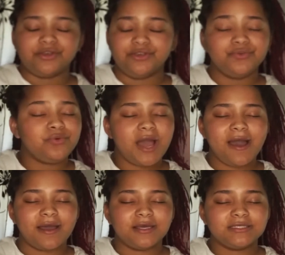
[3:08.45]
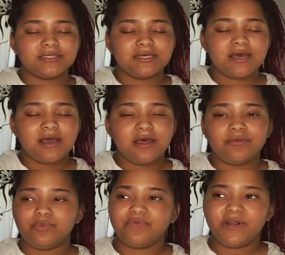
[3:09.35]
You guys,
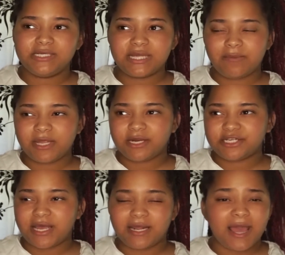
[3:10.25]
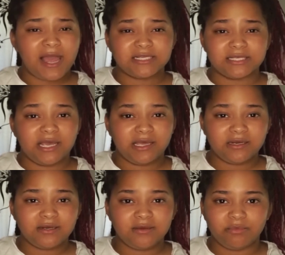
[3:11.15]
the first time that I tried it, I actually
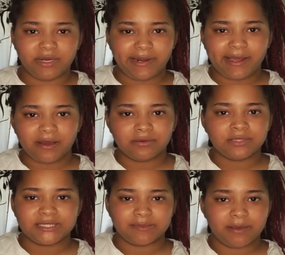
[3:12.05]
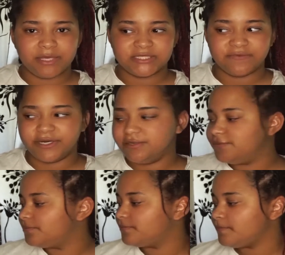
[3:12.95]
hated it, but now it's my best friend.
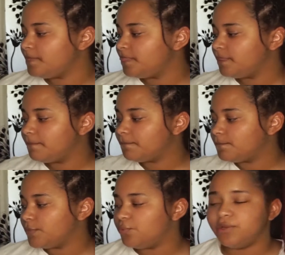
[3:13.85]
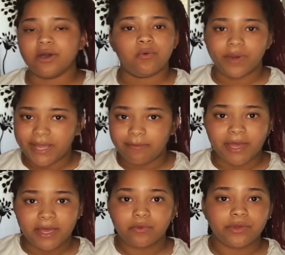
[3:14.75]
We go way
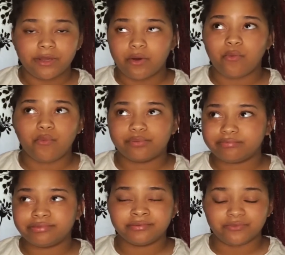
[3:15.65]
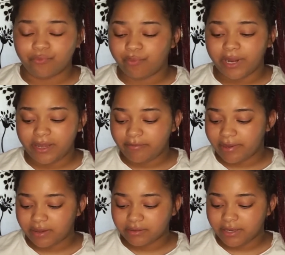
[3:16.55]
back. We go way
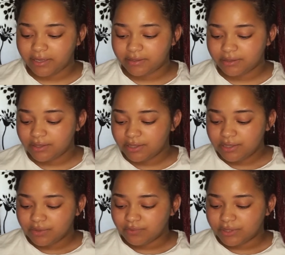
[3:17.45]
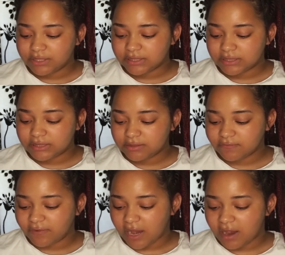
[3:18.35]
back. Like, we just
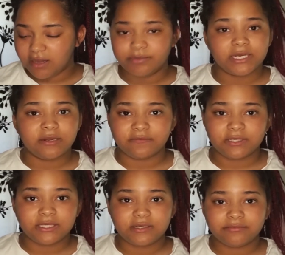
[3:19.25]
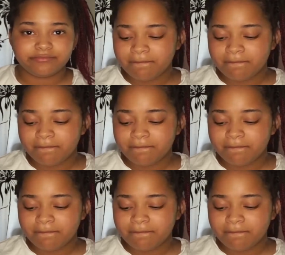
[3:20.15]
vibe and everything.